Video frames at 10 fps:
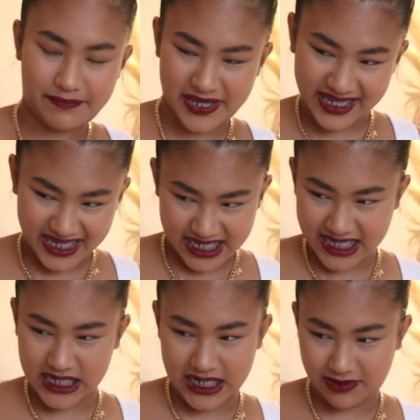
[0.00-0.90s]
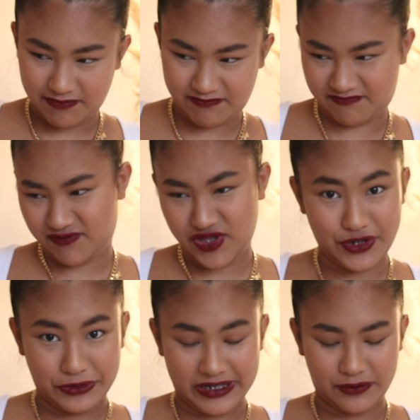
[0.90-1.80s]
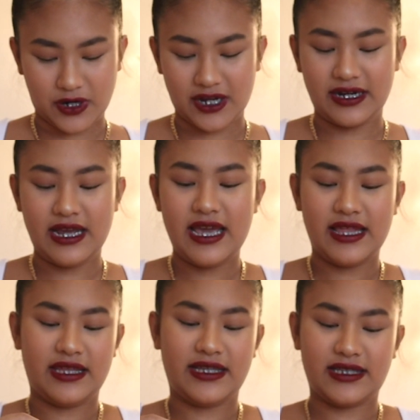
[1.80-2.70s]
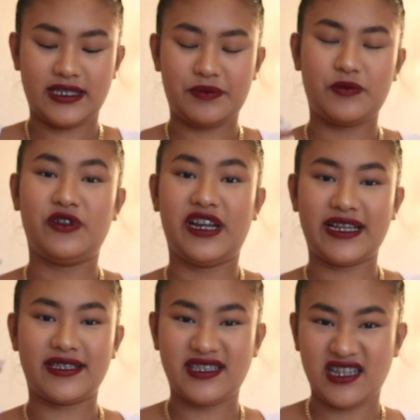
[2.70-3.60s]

pinky nudie one. This is more like